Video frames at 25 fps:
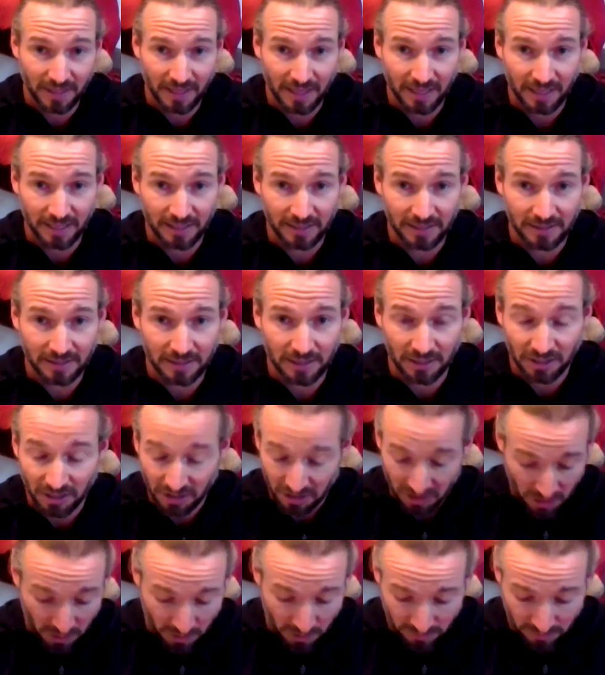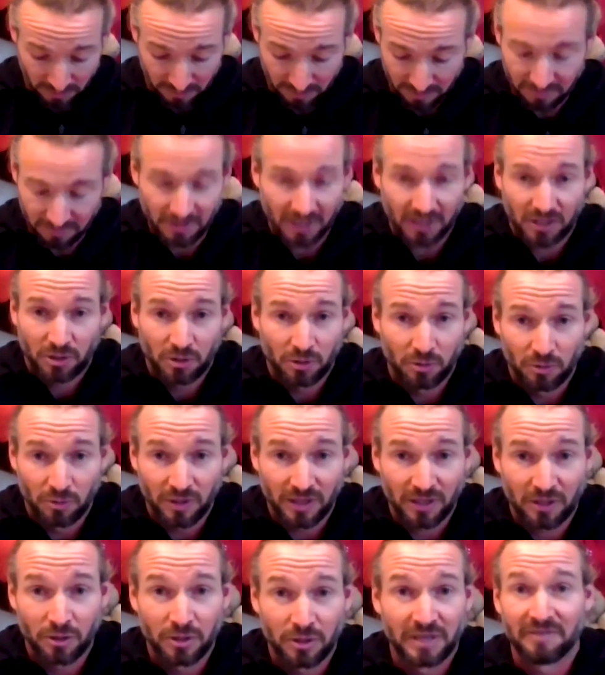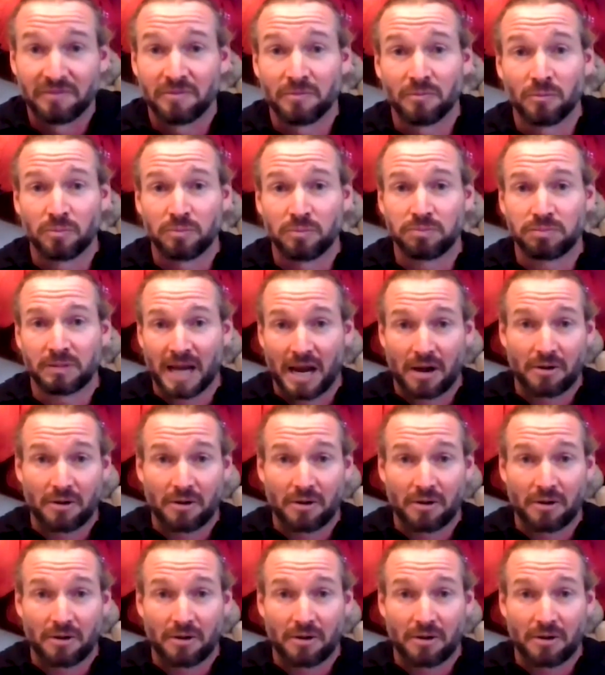and I just couldn't even